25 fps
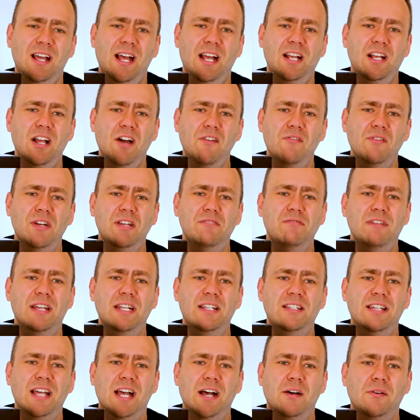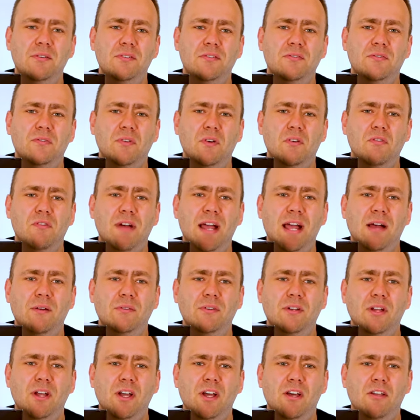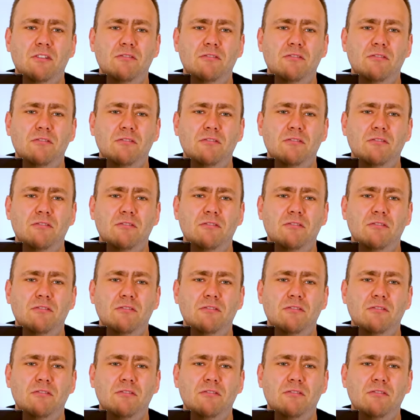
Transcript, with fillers: and currently retails for around